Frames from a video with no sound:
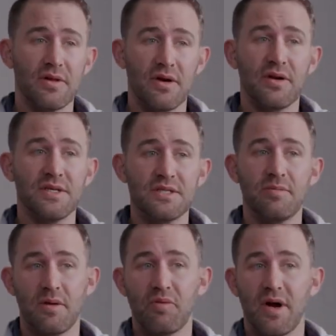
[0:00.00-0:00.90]
there needs to
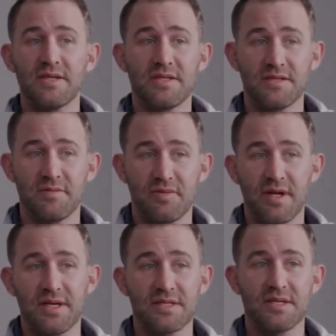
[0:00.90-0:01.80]
be a process in
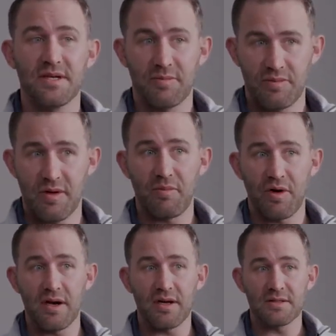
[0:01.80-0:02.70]
place in a
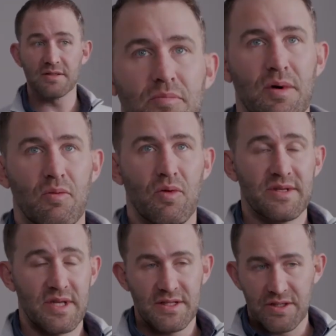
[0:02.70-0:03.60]
product. But
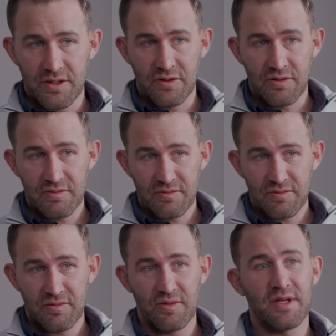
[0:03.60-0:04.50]
what they do
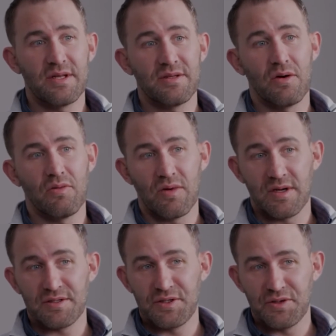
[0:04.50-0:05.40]
when they don't
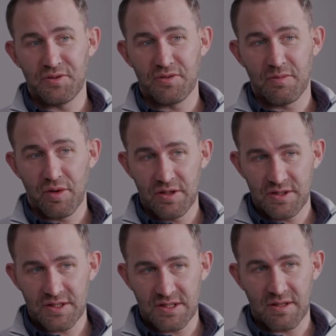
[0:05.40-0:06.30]
want to
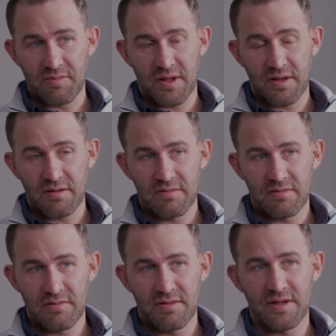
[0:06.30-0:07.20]
purchase something
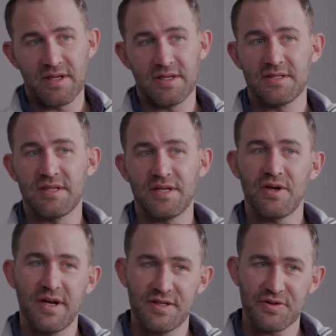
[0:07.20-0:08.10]
is they
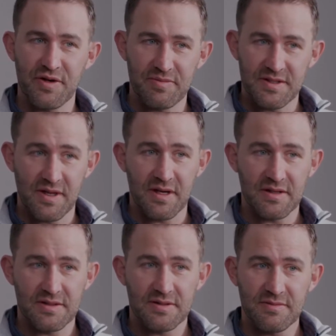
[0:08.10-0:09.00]
try to script
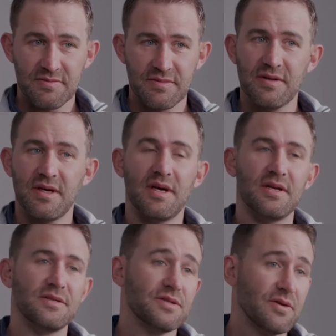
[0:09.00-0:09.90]
things.
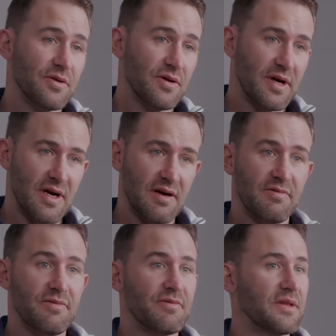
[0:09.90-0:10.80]
And so they'll
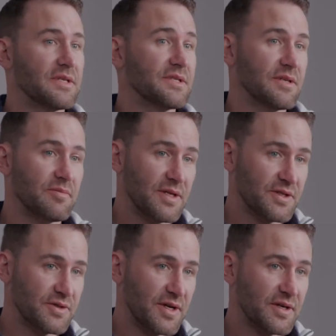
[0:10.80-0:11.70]
have this
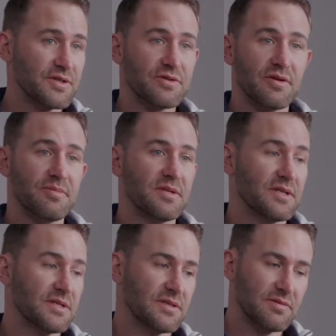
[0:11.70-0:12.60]
administrator script
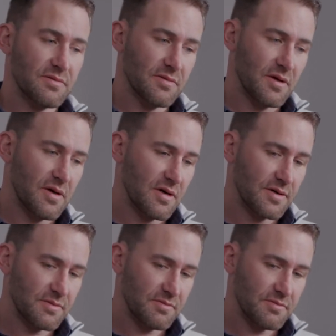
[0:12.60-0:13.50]
this
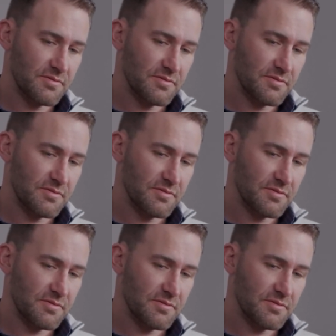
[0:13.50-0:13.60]
long